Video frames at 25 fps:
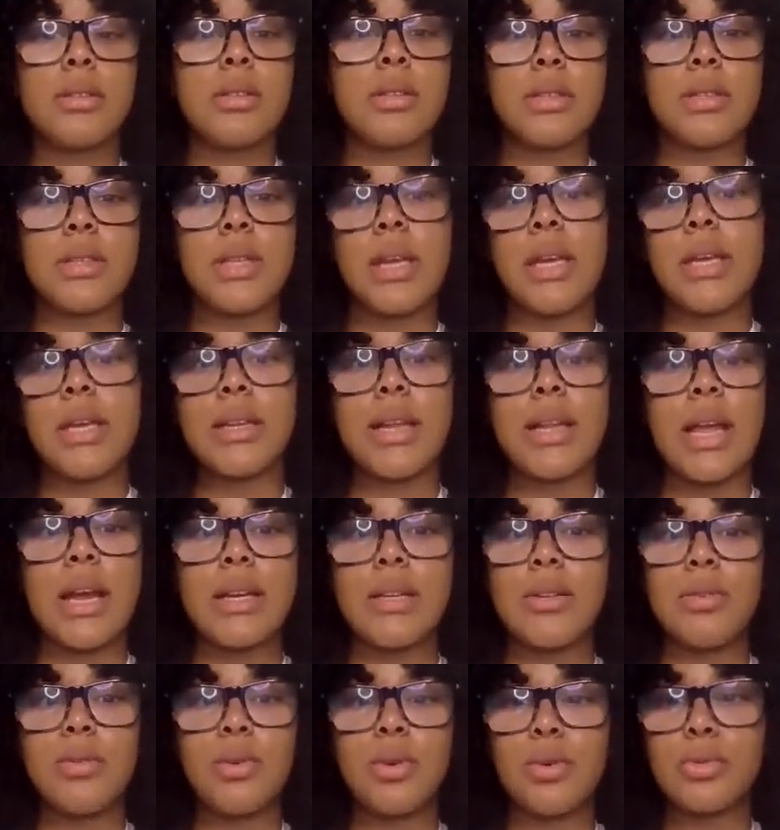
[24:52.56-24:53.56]
to think
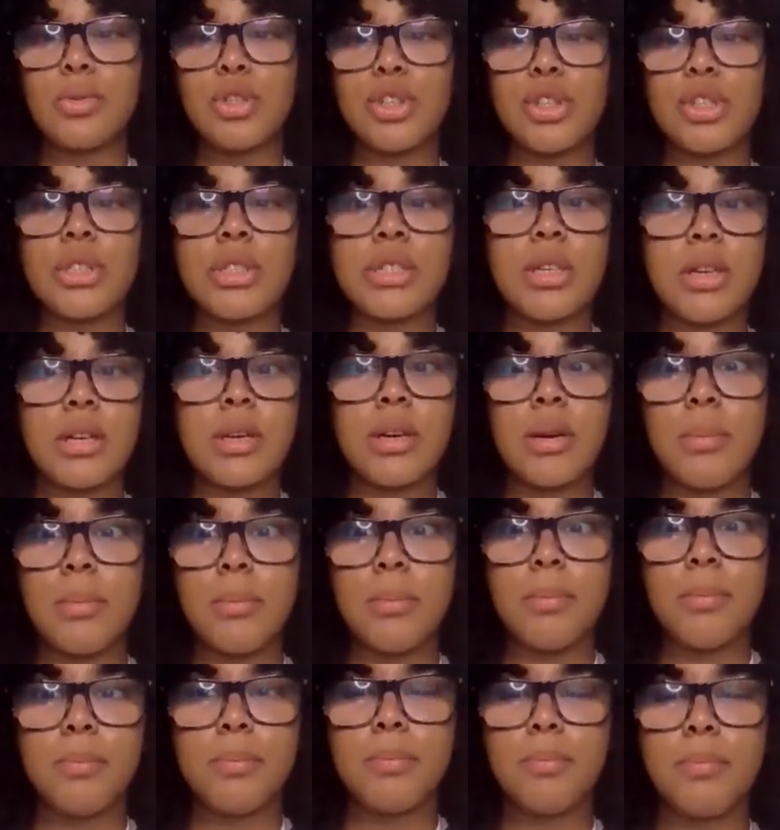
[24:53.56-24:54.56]
that, she's going
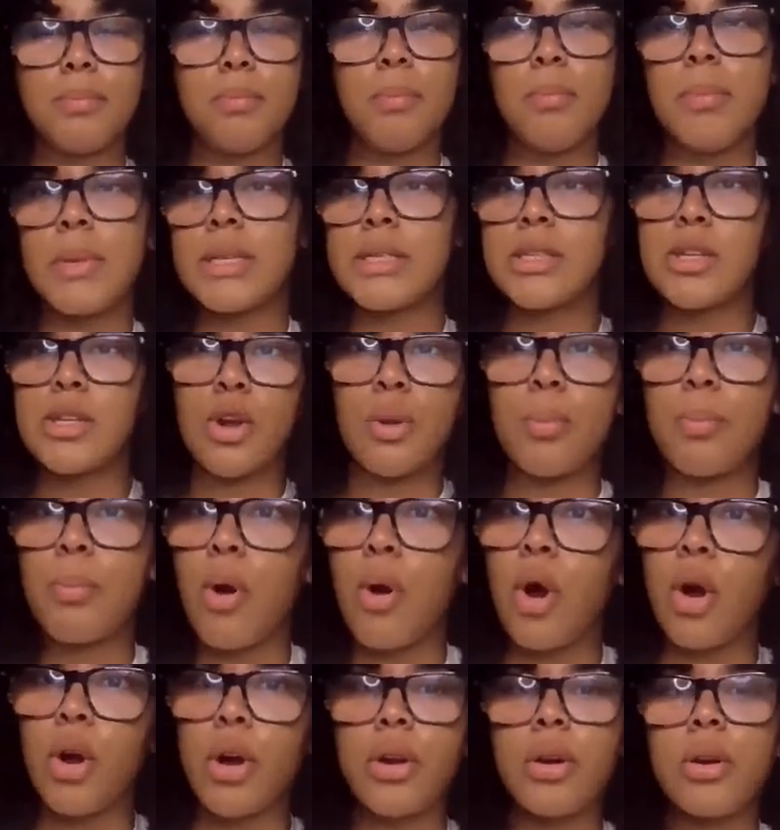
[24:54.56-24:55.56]
to miss her
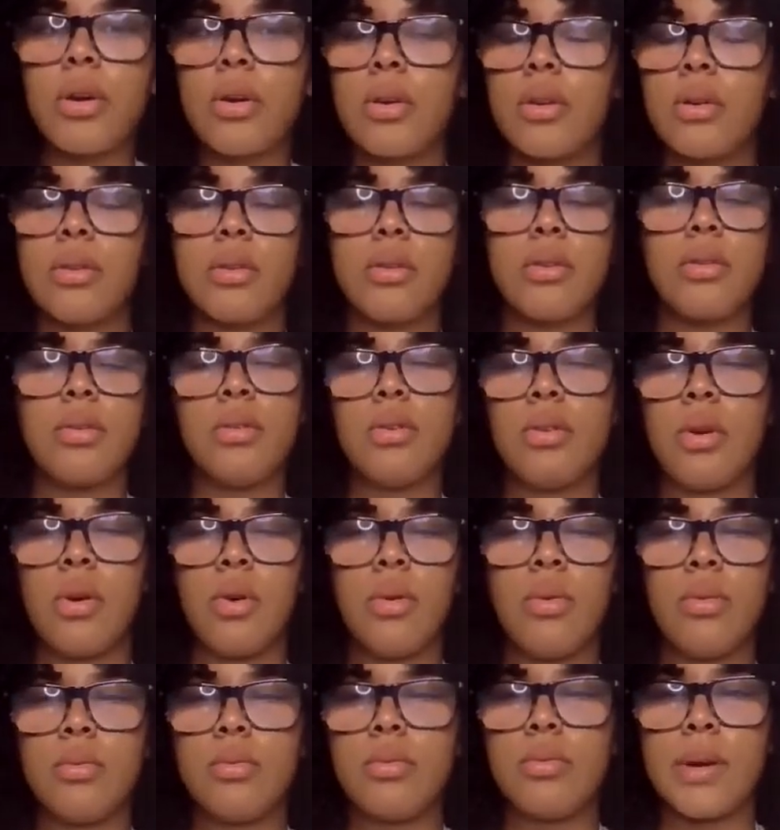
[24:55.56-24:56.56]
part,
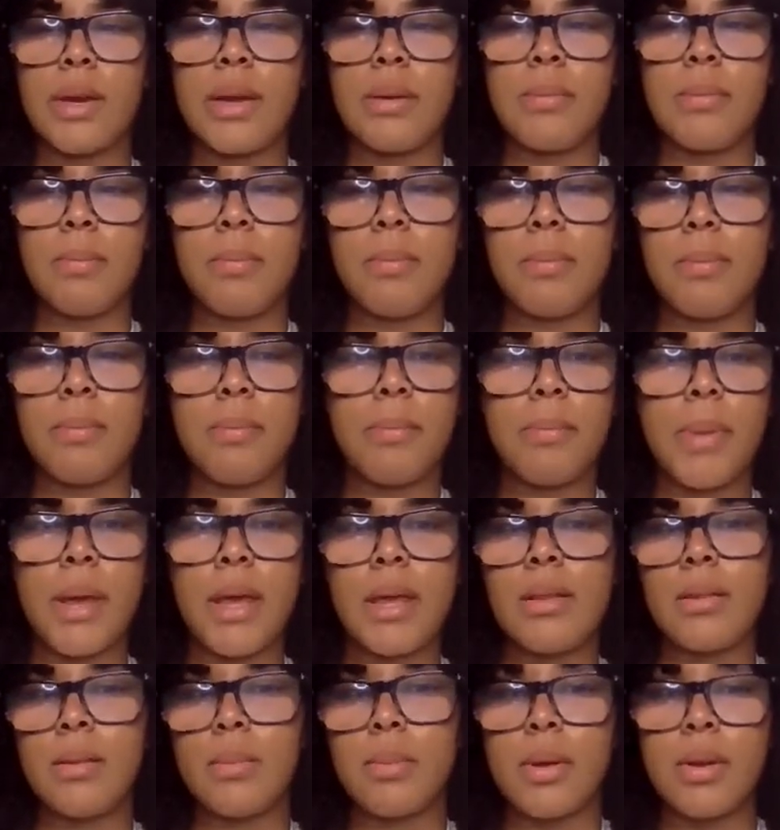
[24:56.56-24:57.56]
in
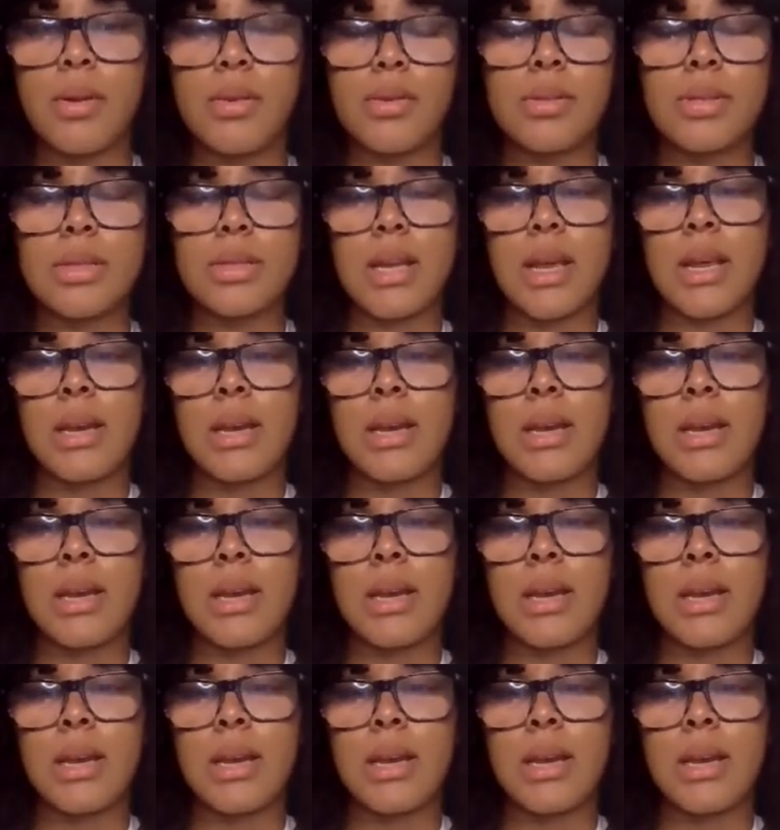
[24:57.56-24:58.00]
paying the bills.